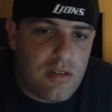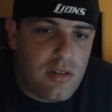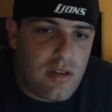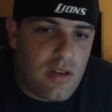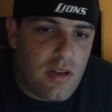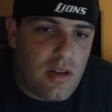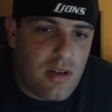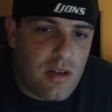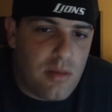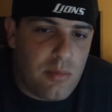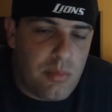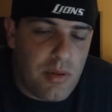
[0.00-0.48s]

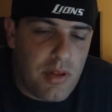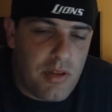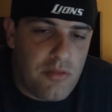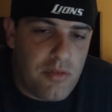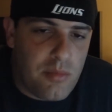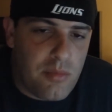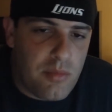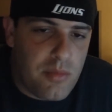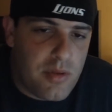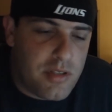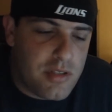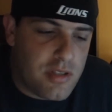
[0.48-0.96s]
He
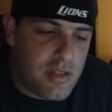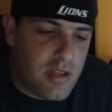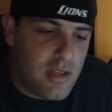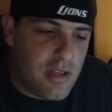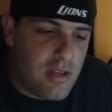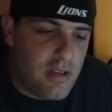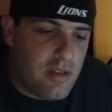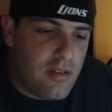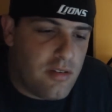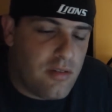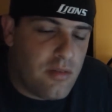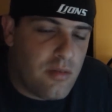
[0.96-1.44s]
played for
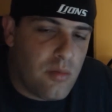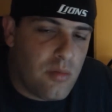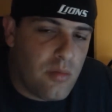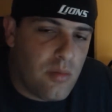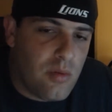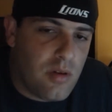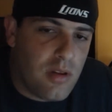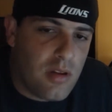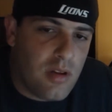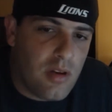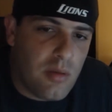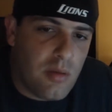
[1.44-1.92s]
Michigan,
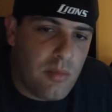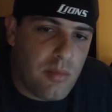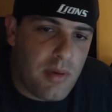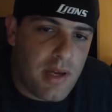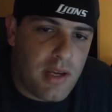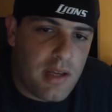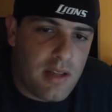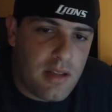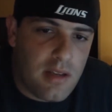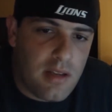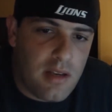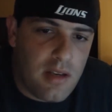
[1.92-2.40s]

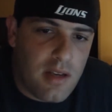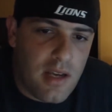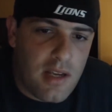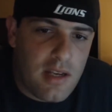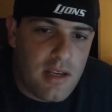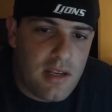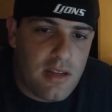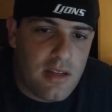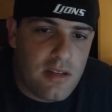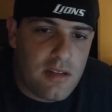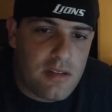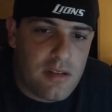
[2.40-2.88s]
back in the
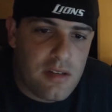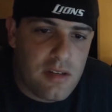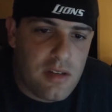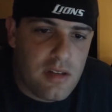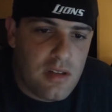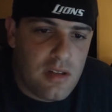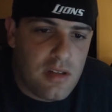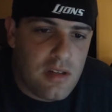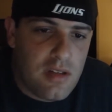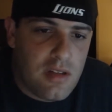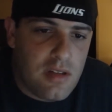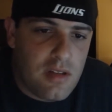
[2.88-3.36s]
90s,
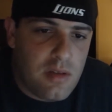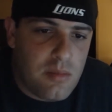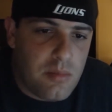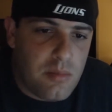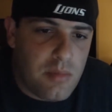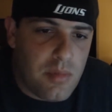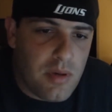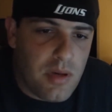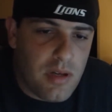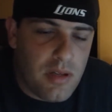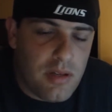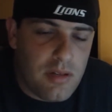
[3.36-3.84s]

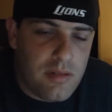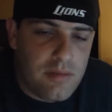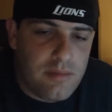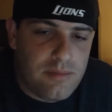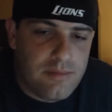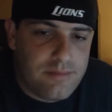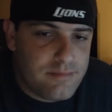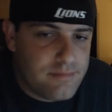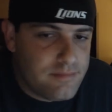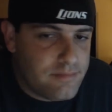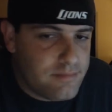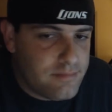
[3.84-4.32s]
but
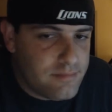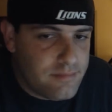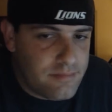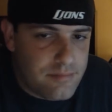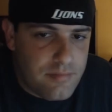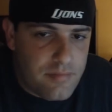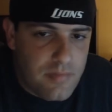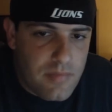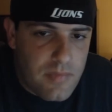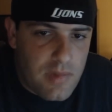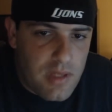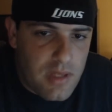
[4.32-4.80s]

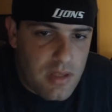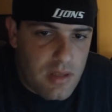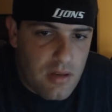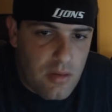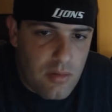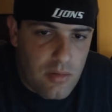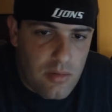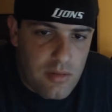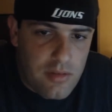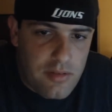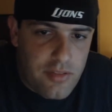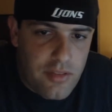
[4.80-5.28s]

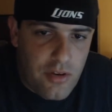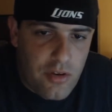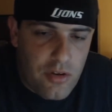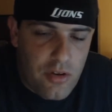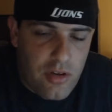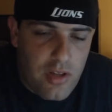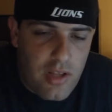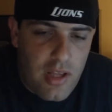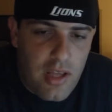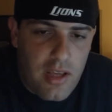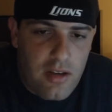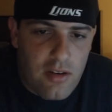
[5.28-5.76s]
he's
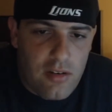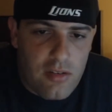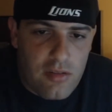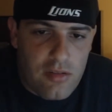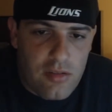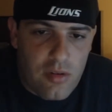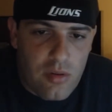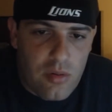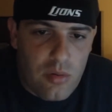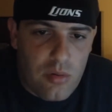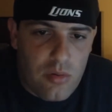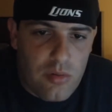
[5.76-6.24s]
38
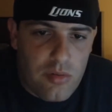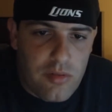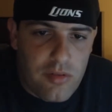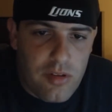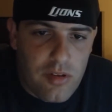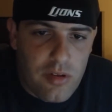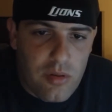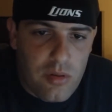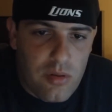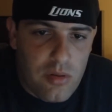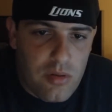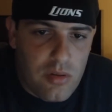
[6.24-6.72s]
years old,
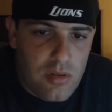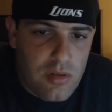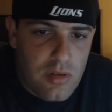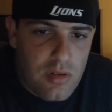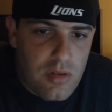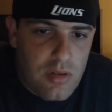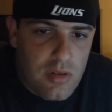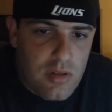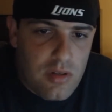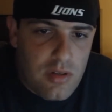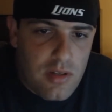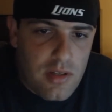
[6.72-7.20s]
so
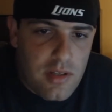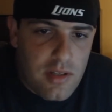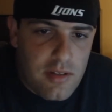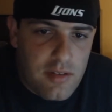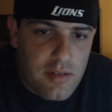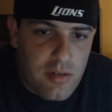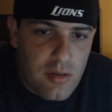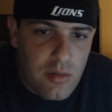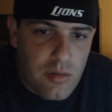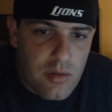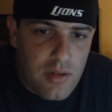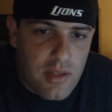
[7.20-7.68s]

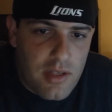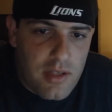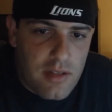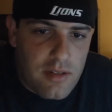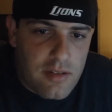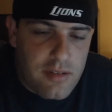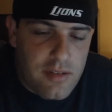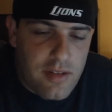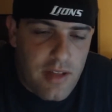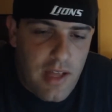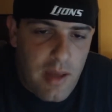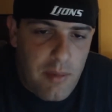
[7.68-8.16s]
he's only
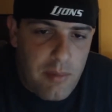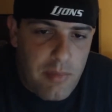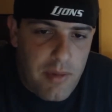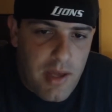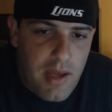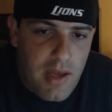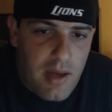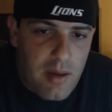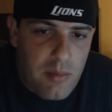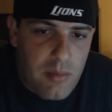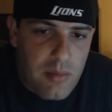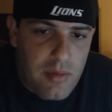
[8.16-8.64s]
a
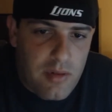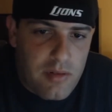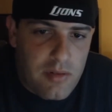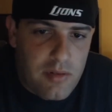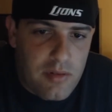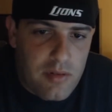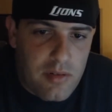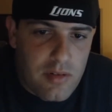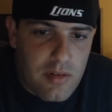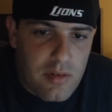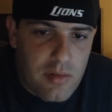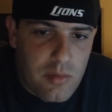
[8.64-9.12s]
stopgap
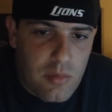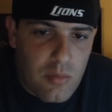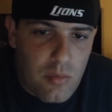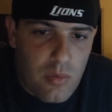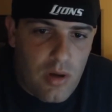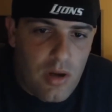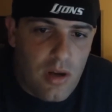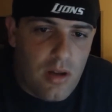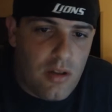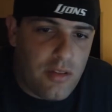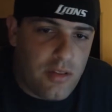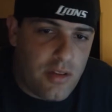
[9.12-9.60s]

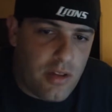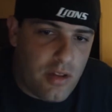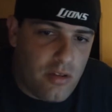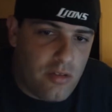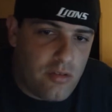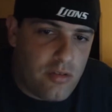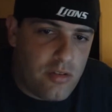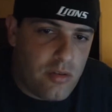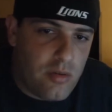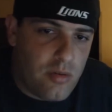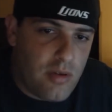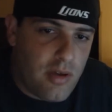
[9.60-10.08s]
while the
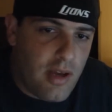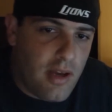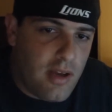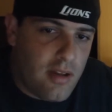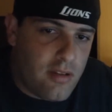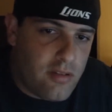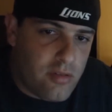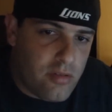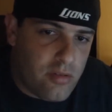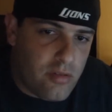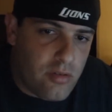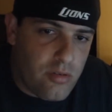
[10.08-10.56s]
other 2
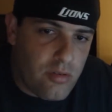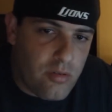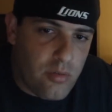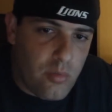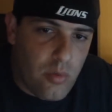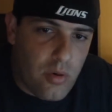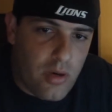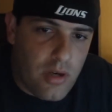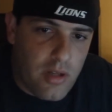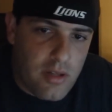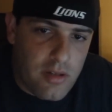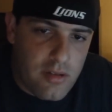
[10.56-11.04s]
guys are in their
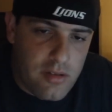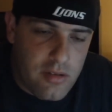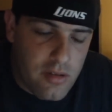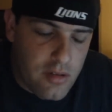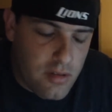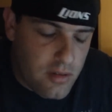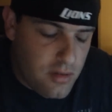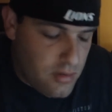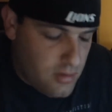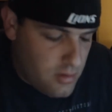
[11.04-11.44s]
20s.